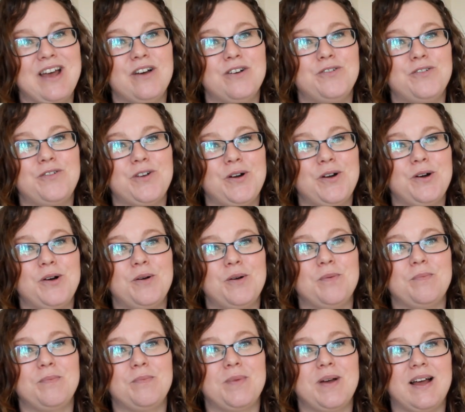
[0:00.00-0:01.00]

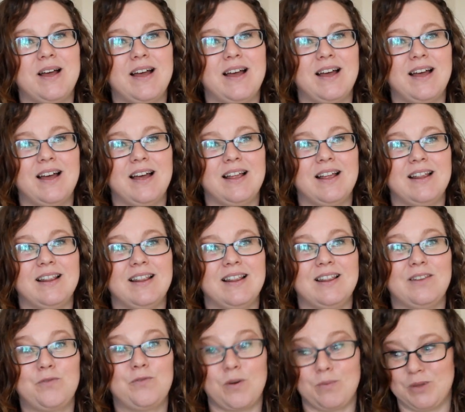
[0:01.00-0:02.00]
from
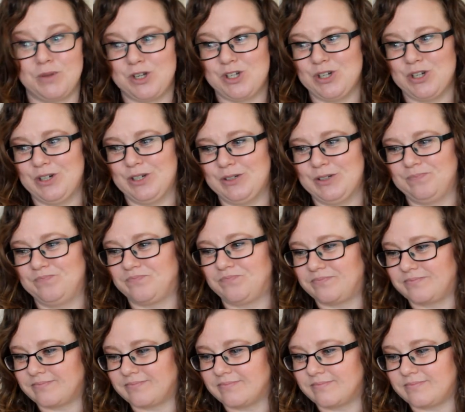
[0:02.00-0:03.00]
the show.
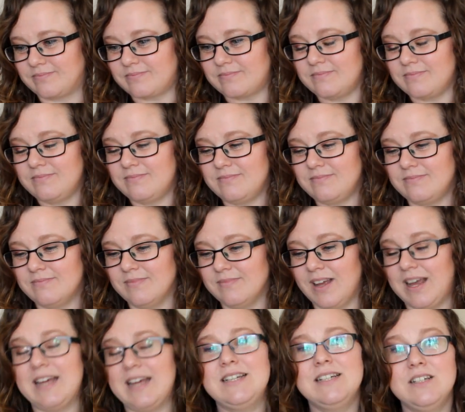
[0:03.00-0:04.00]

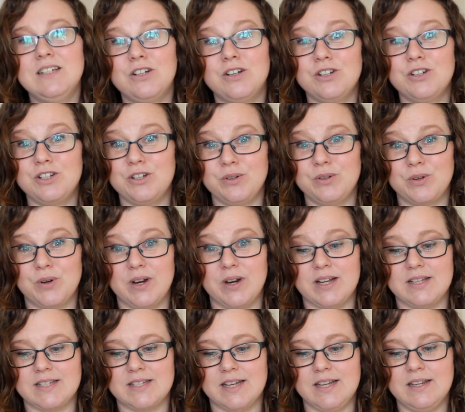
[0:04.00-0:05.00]
I didn't go too
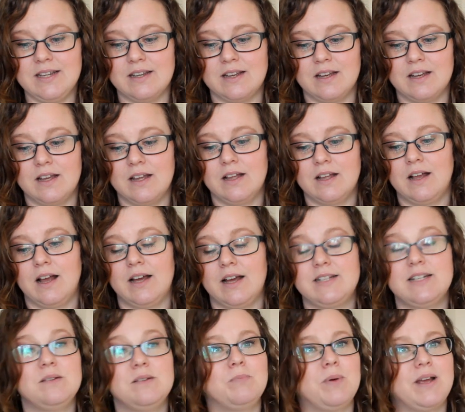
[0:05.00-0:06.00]
crazy. I
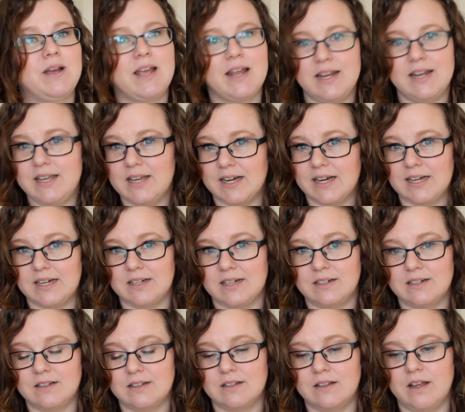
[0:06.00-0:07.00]
didn't buy any
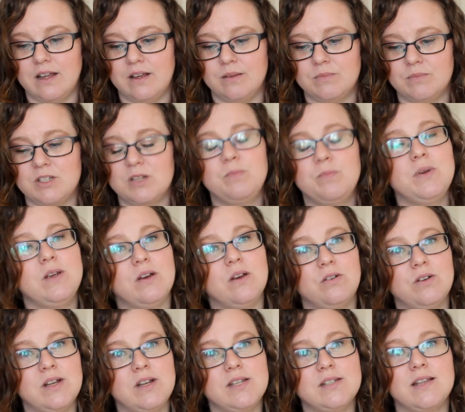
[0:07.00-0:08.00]
yarn. To be
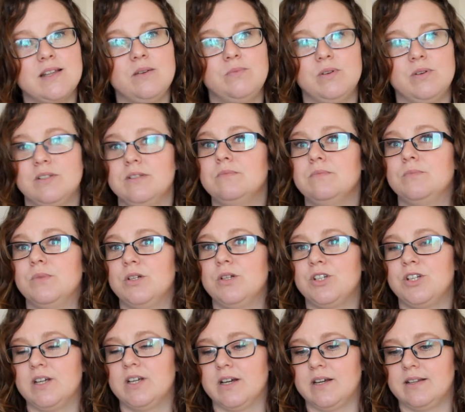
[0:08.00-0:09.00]
honest, there wasn't
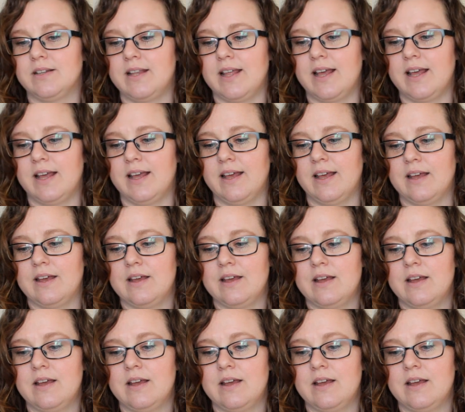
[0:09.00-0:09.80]
much yarn there.